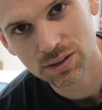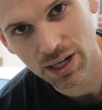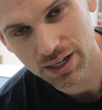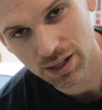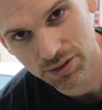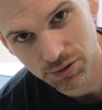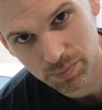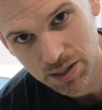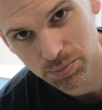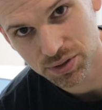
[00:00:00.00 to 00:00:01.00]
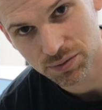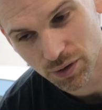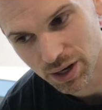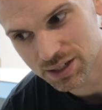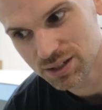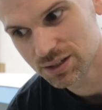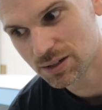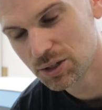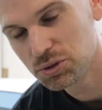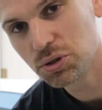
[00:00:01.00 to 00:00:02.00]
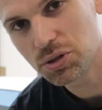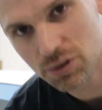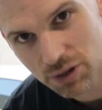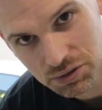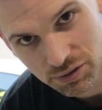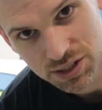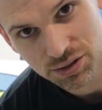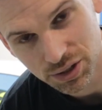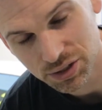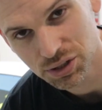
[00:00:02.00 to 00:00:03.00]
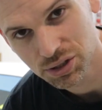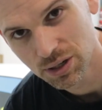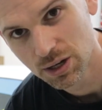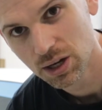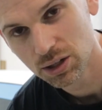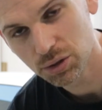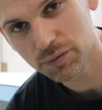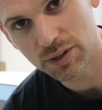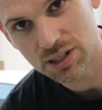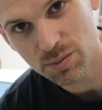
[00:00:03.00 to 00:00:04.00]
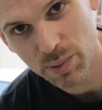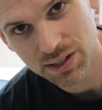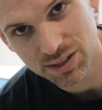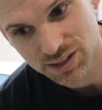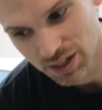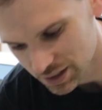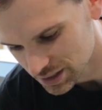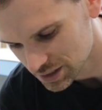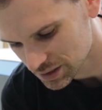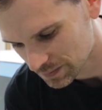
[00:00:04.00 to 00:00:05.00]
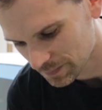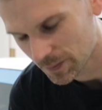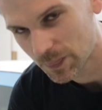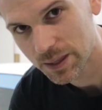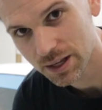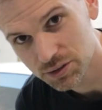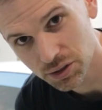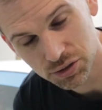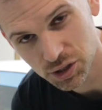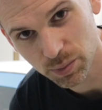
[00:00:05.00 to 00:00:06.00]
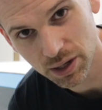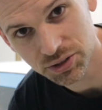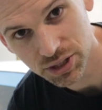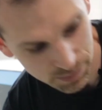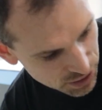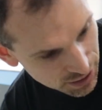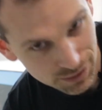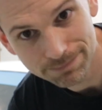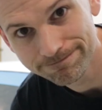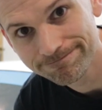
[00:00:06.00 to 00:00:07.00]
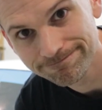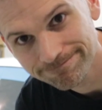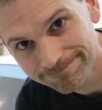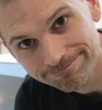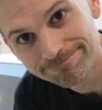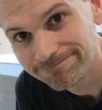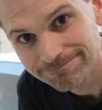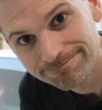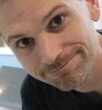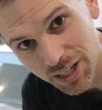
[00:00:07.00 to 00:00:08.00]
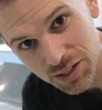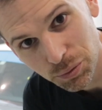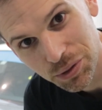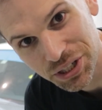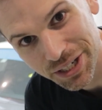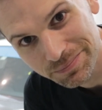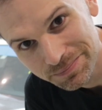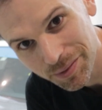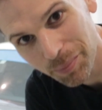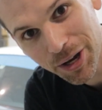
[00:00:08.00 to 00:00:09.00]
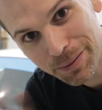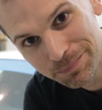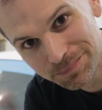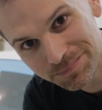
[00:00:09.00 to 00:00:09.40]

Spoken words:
Take other people's advice. Do your own research. Look for independent studies. And don't just buy the cheap shit. Thanks for watching. Bye-bye.